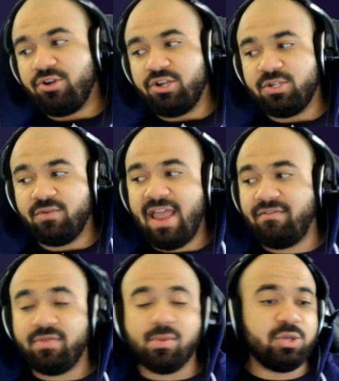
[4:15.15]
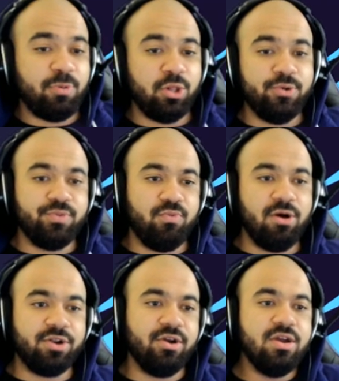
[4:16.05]
can survive even the most polluted
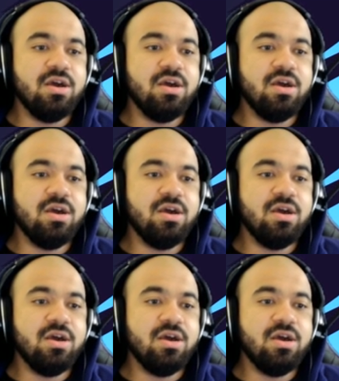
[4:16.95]
water.